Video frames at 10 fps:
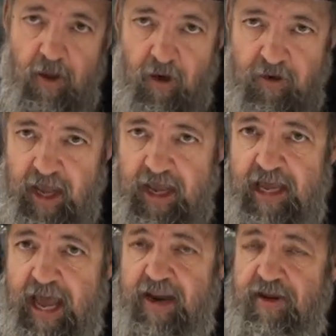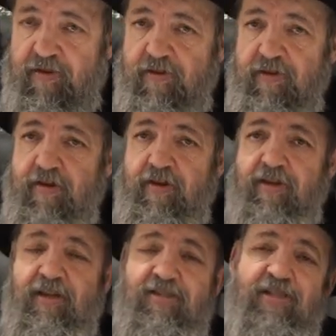Okay, again,
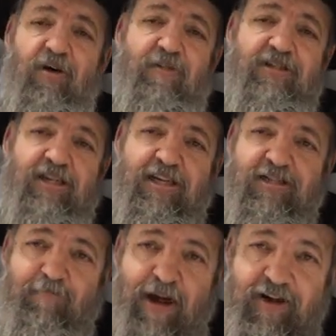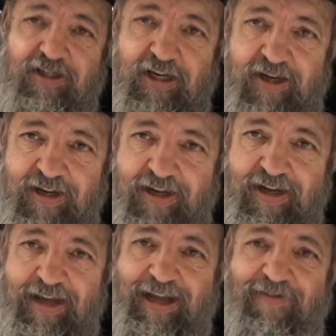there's so much in this parsha.
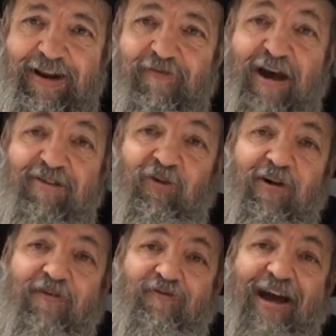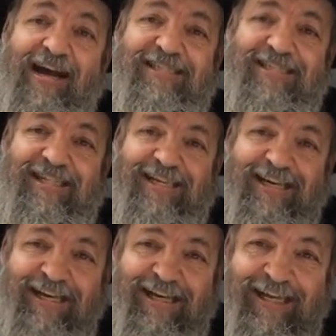Even if I talk fast,
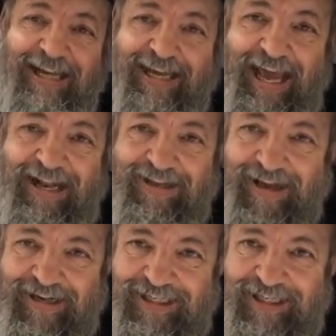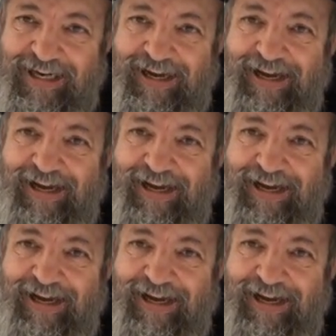you can't touch